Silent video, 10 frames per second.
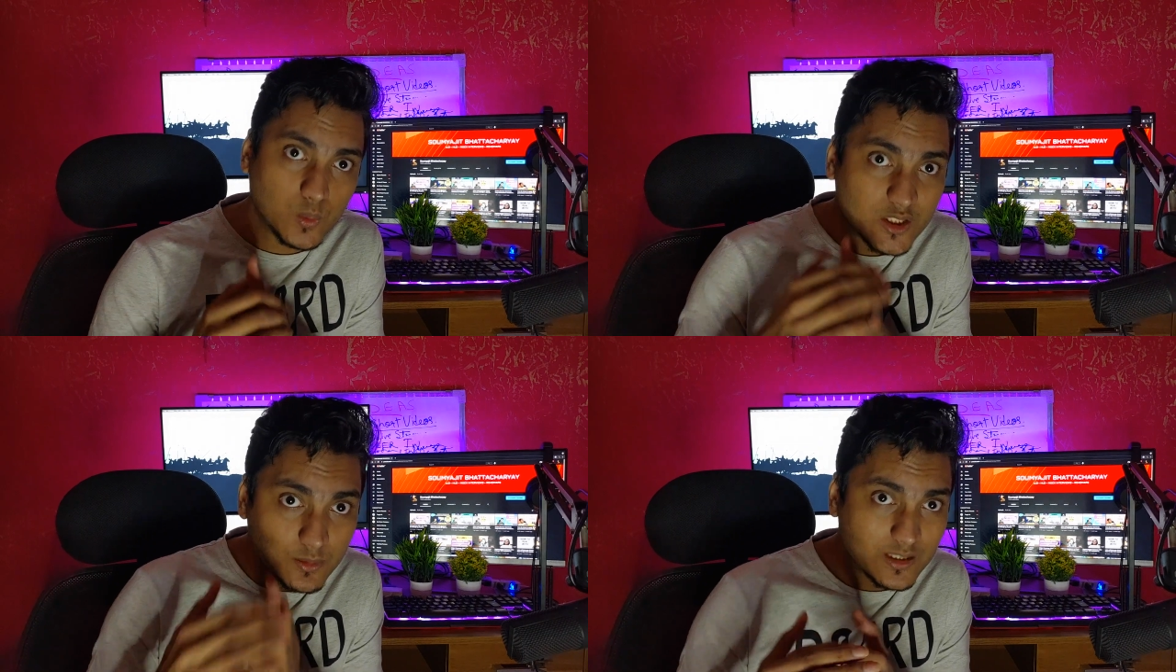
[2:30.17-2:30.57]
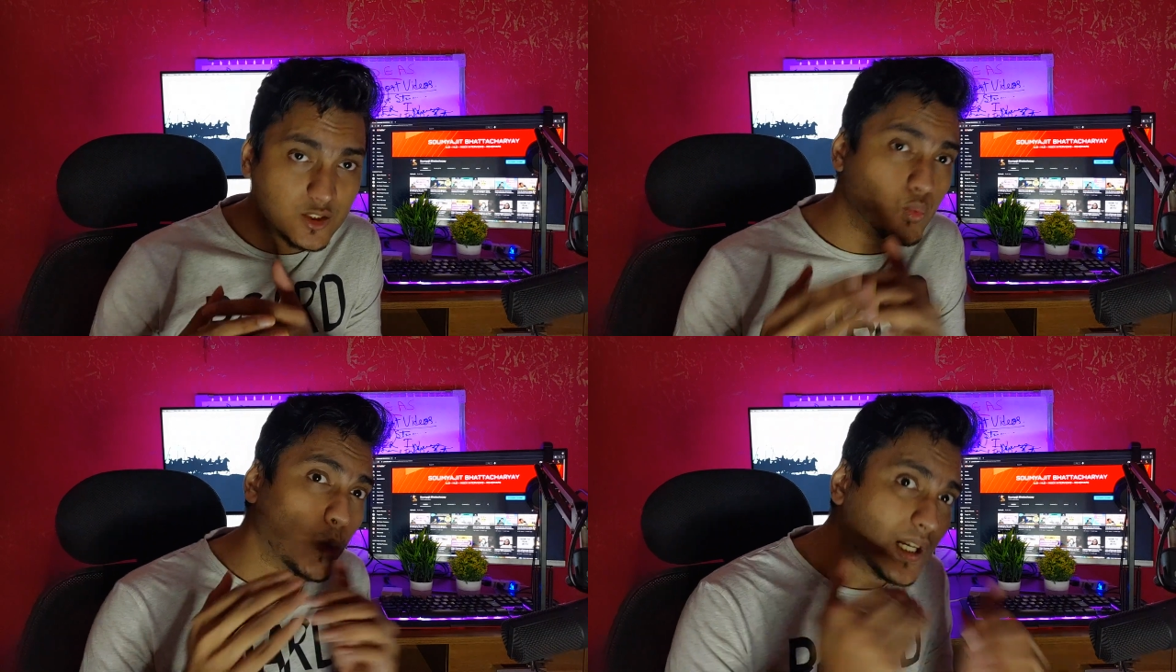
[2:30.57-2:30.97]
which
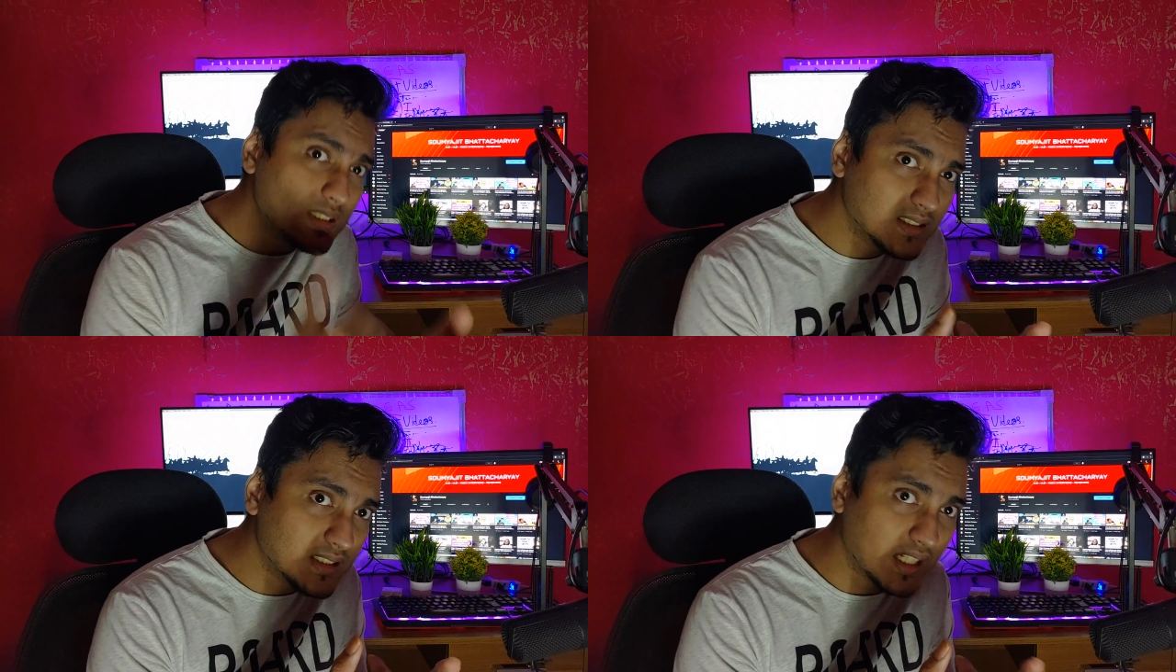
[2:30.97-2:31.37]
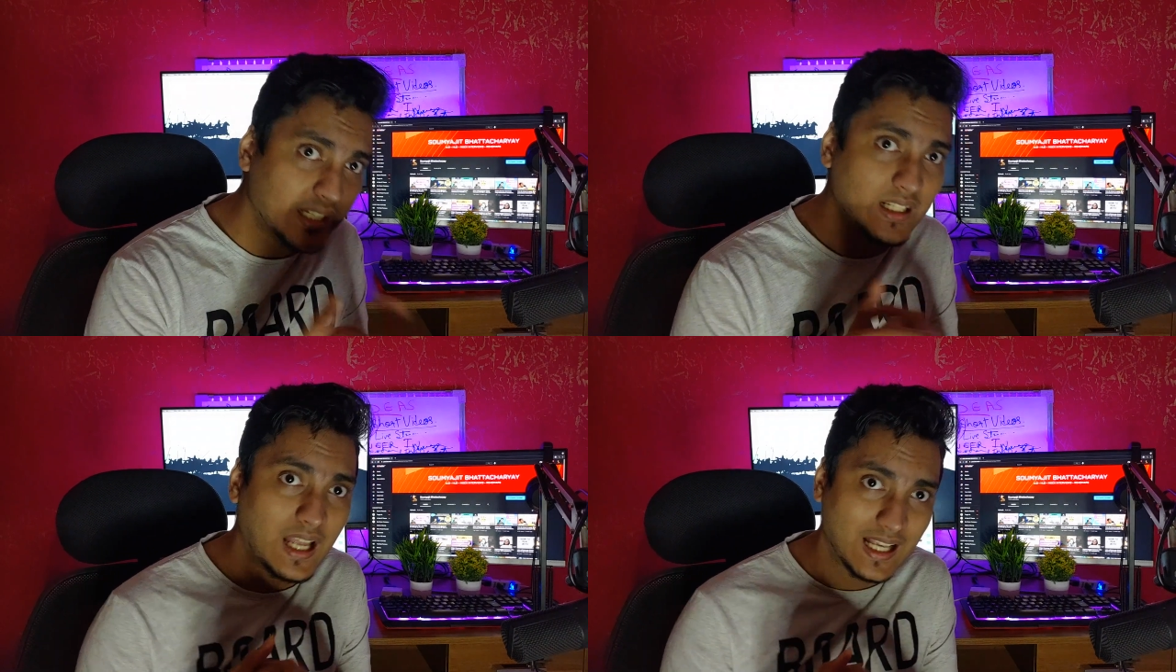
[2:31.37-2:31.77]
means once the
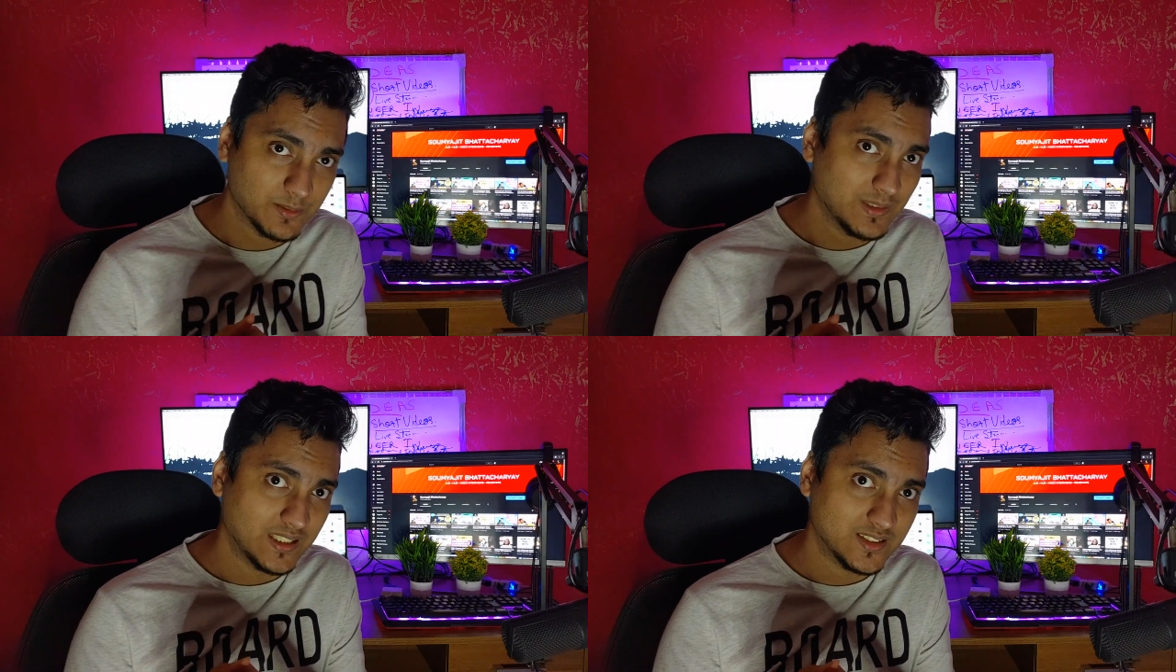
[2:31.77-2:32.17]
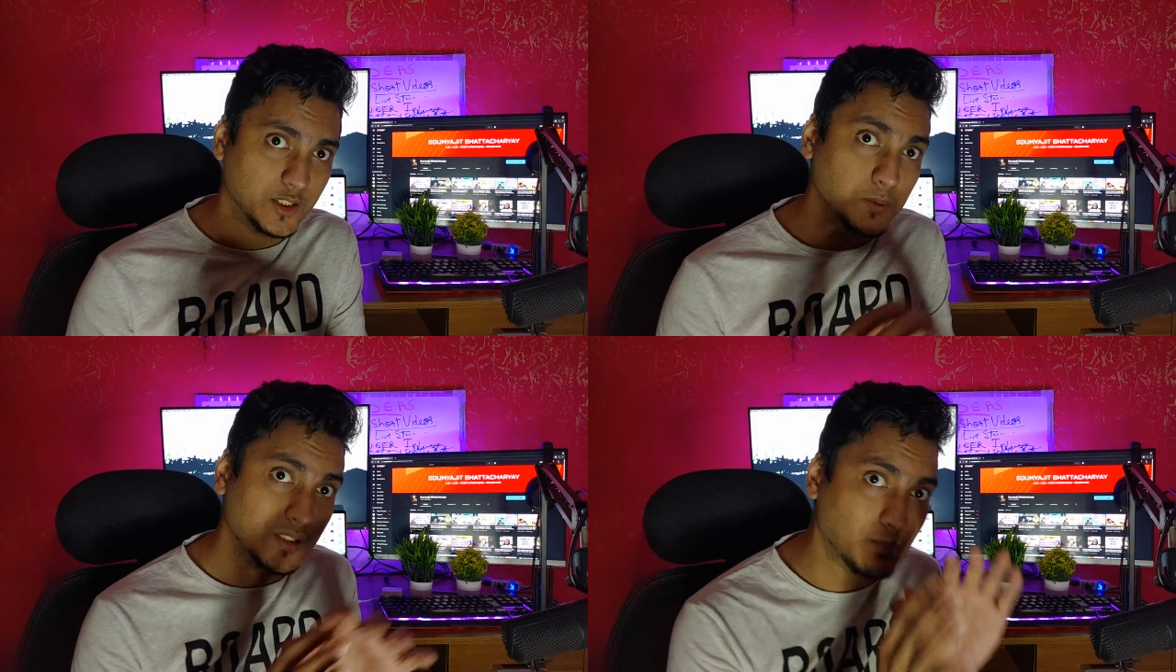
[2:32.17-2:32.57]
trade has been
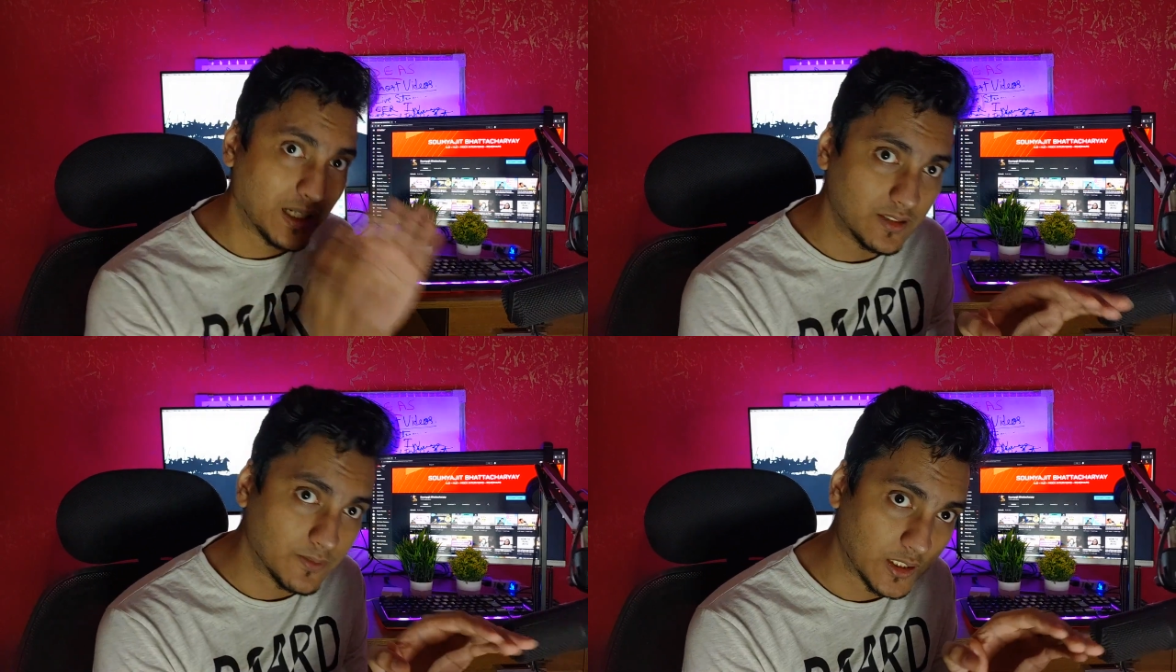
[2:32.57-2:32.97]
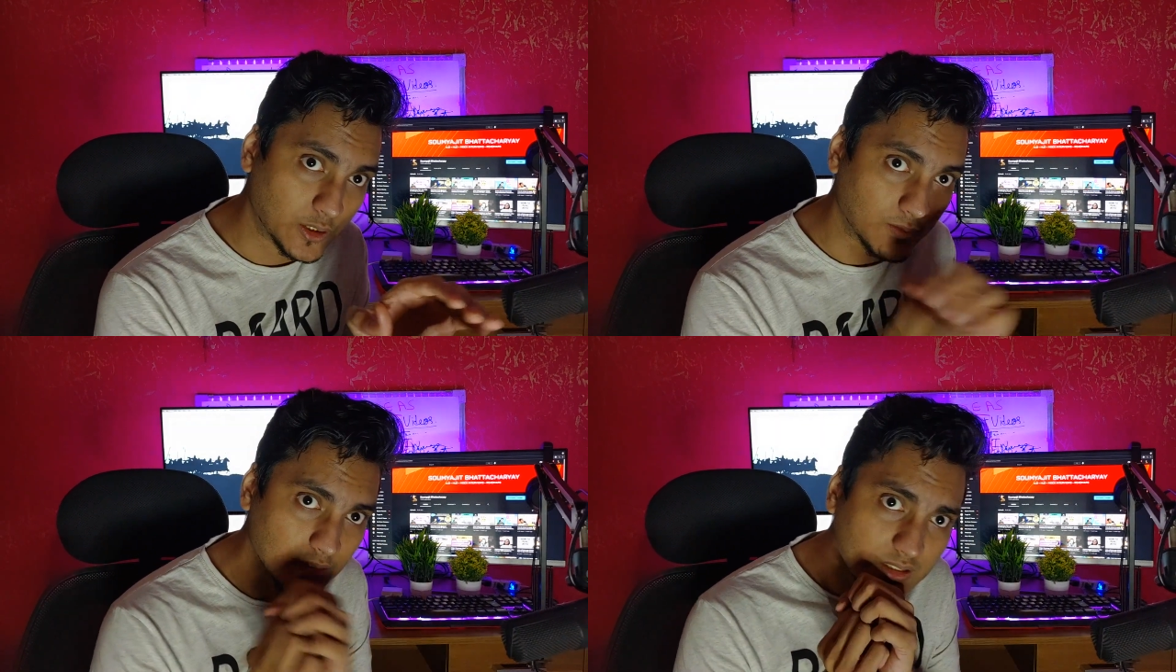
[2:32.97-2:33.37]
executed by the
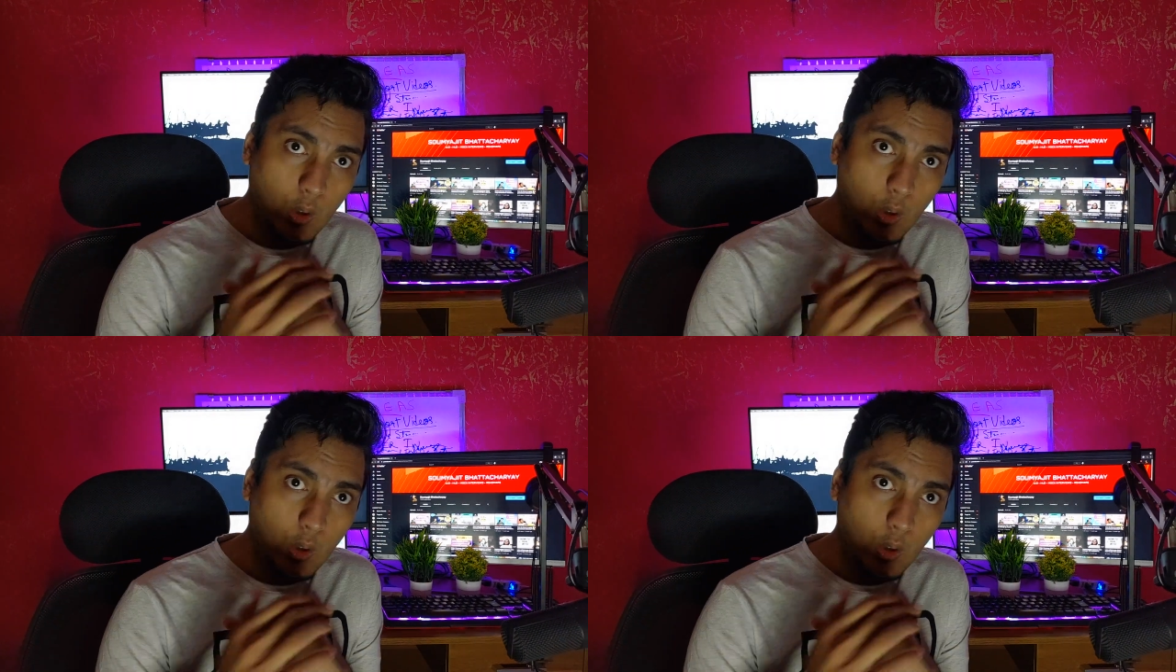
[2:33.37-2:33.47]
front office,